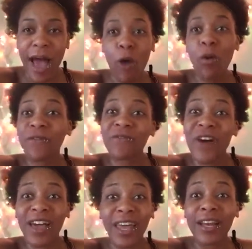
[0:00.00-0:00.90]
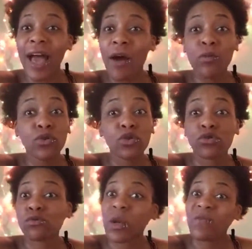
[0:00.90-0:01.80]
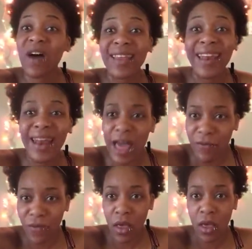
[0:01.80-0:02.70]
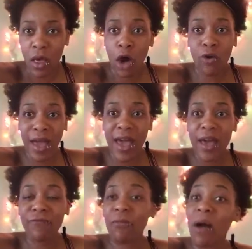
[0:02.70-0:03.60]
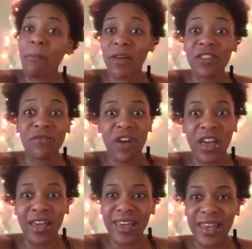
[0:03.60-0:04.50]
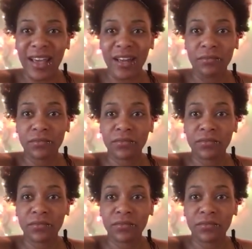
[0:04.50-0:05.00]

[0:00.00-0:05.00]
I will do 25 to life, okay, for my motherfucking kid.